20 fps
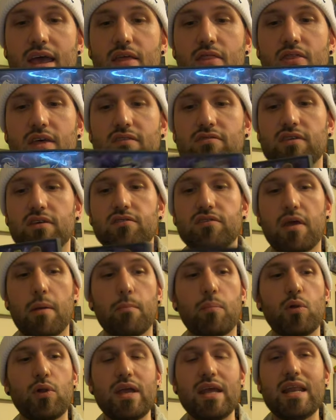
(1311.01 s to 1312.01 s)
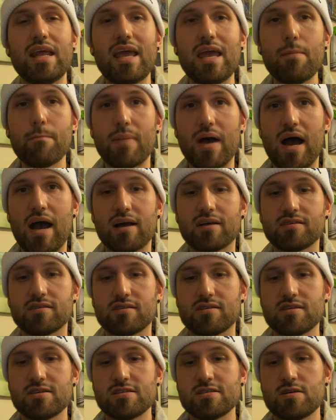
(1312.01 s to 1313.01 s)
This is complete
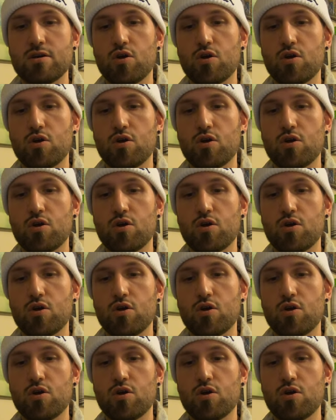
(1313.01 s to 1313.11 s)
in-box,